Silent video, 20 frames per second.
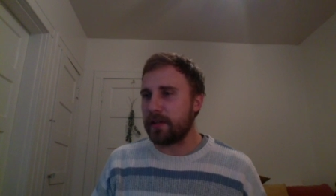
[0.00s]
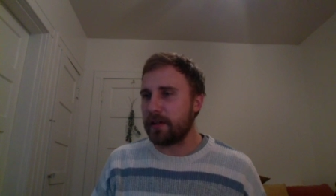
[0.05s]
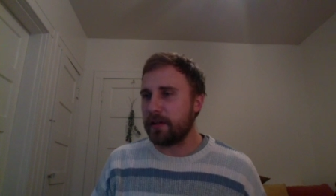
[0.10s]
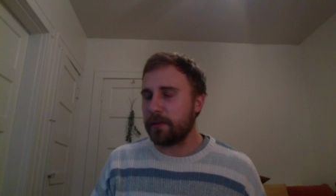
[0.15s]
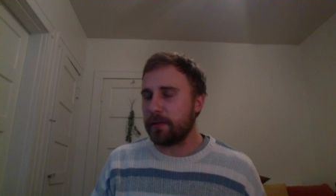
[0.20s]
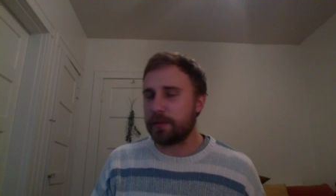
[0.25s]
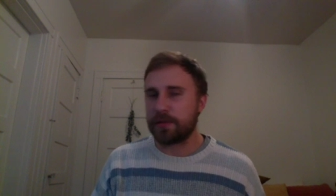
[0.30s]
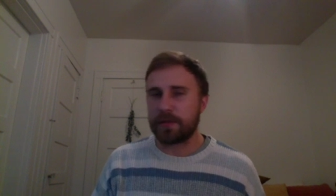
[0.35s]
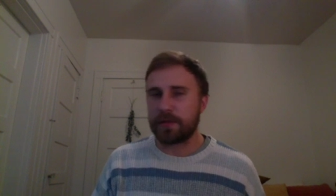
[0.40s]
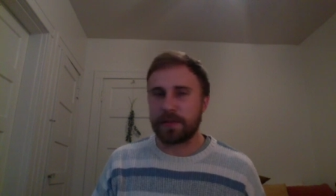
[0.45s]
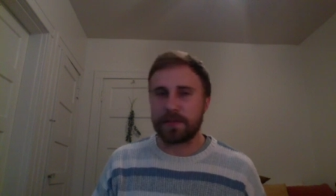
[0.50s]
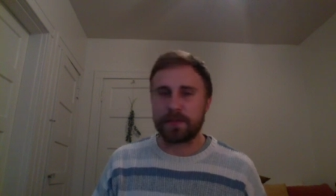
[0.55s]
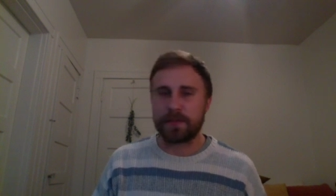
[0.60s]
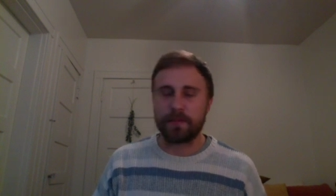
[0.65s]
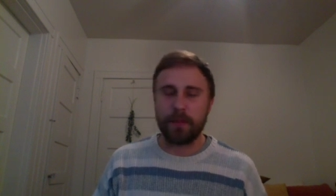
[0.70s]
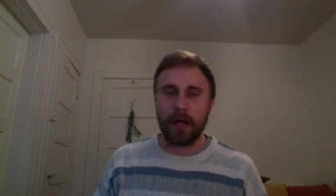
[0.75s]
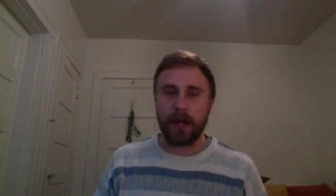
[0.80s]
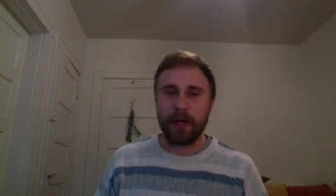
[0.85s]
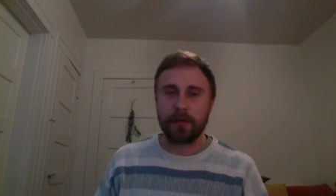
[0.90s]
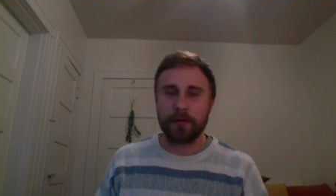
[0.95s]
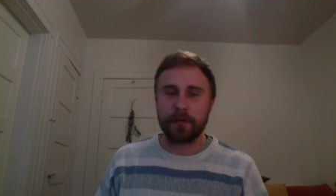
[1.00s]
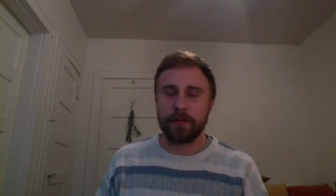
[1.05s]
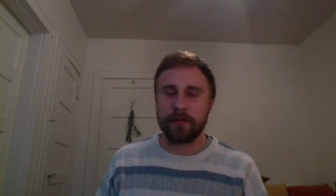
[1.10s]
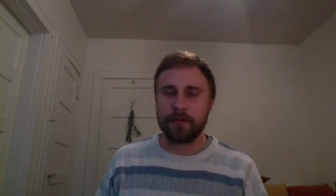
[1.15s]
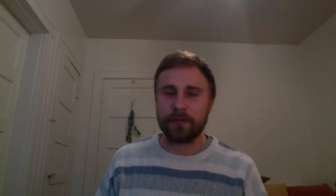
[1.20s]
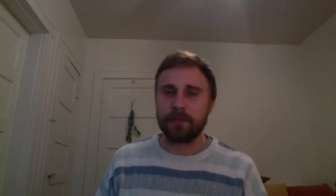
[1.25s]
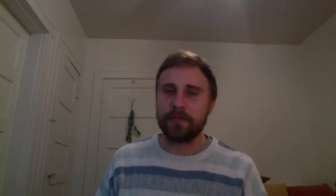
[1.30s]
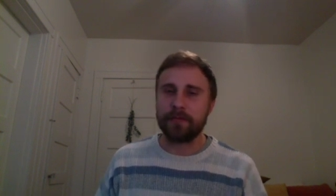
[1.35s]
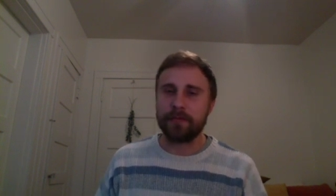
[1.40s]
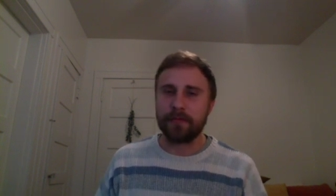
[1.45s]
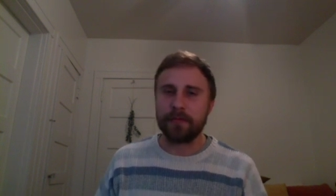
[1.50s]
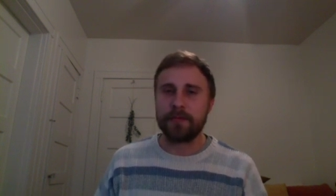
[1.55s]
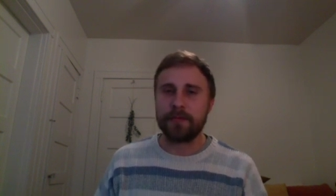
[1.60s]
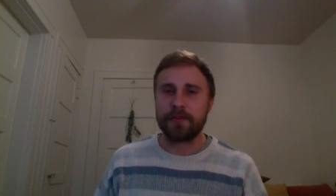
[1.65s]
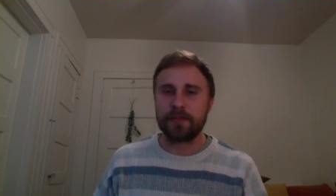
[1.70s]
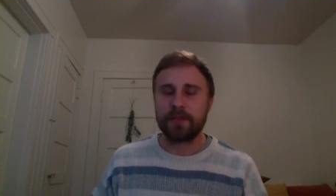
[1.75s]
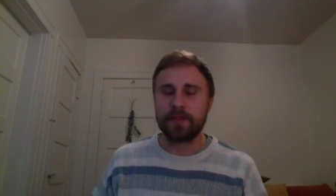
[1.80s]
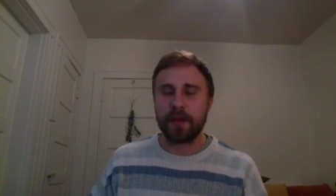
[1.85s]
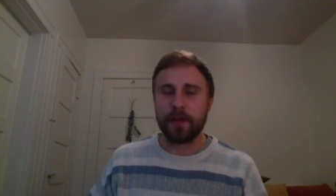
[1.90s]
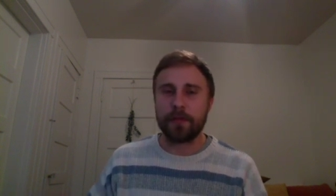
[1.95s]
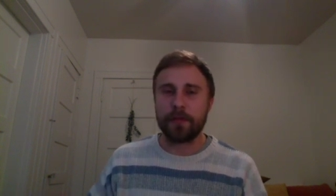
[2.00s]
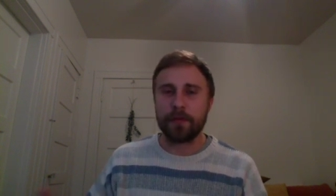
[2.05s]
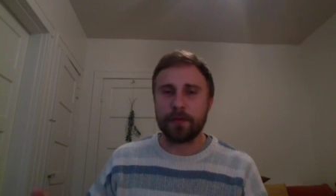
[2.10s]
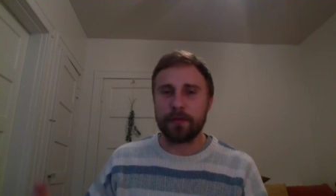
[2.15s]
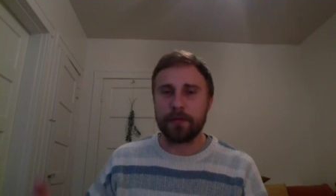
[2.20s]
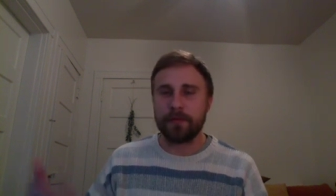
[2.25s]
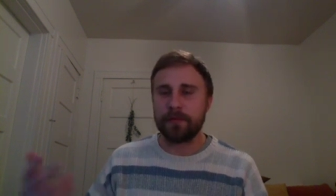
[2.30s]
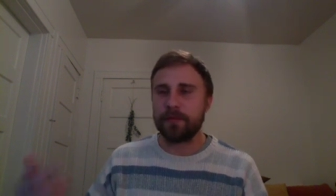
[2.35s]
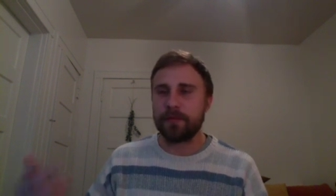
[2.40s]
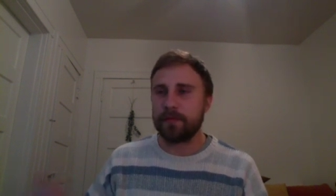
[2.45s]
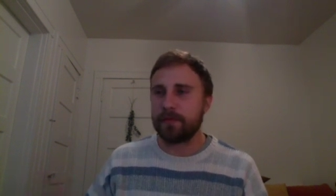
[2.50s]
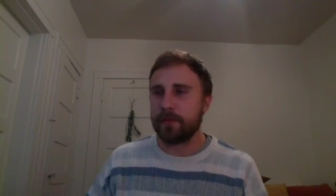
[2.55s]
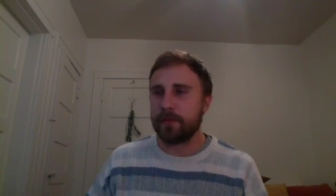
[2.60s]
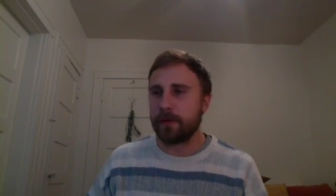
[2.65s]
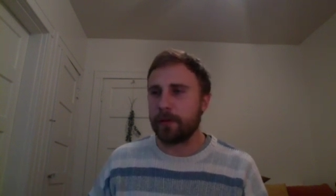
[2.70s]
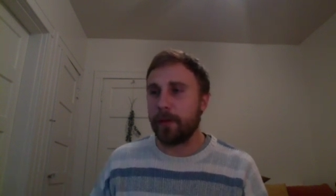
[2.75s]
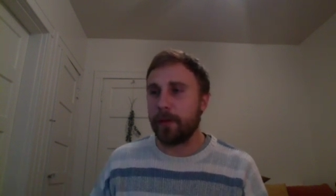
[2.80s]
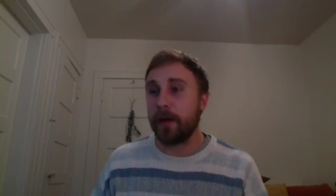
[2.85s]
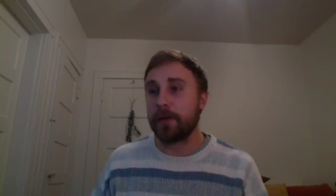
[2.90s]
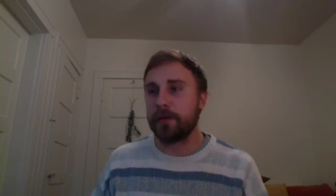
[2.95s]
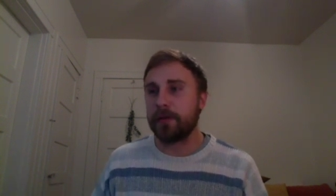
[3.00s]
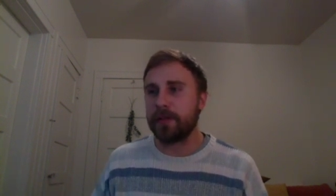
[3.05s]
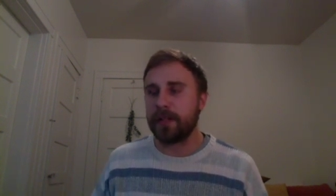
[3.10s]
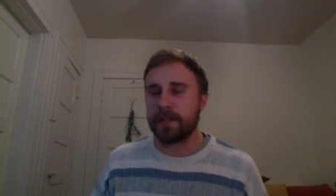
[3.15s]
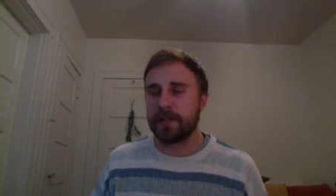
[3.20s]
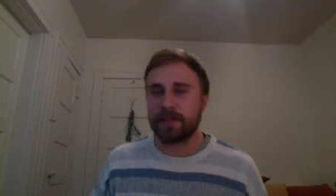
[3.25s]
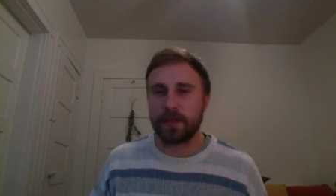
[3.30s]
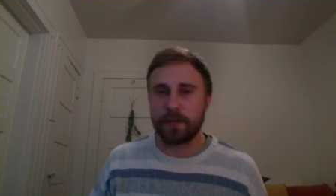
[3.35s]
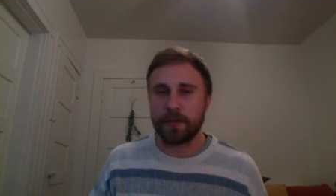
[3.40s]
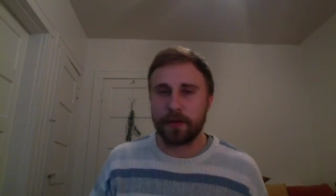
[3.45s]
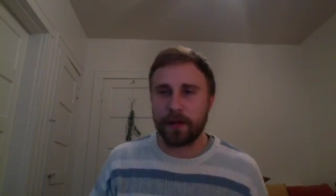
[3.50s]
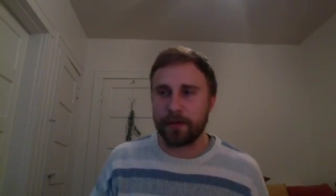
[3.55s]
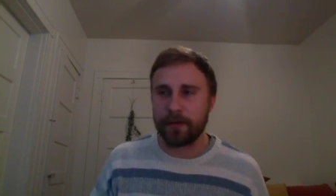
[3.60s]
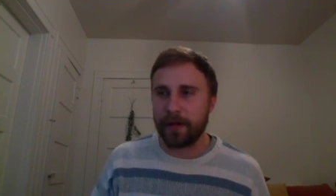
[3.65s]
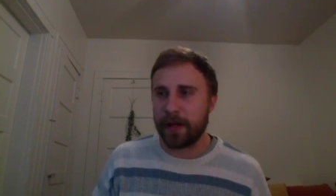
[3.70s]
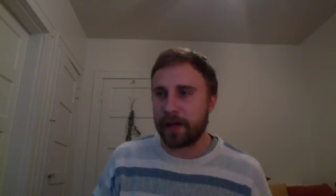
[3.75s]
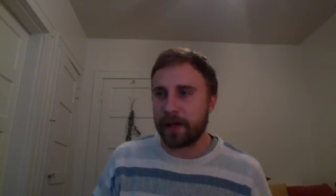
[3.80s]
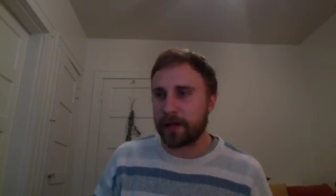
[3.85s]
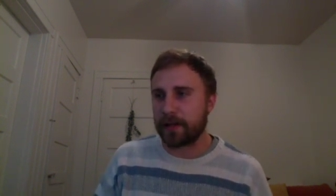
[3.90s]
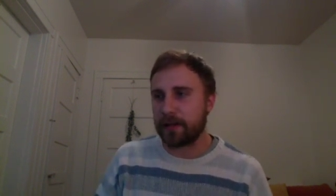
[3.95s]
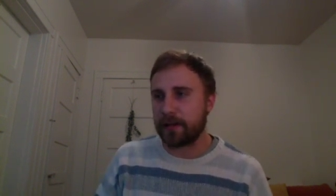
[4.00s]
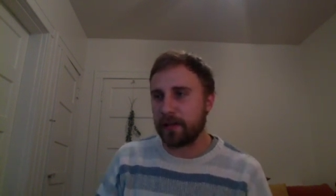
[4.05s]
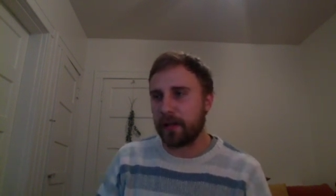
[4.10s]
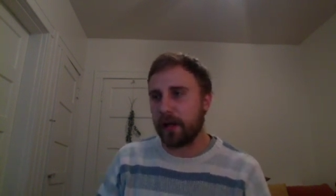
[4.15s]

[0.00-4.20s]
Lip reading: which is modern southern or modern day southern Iraq.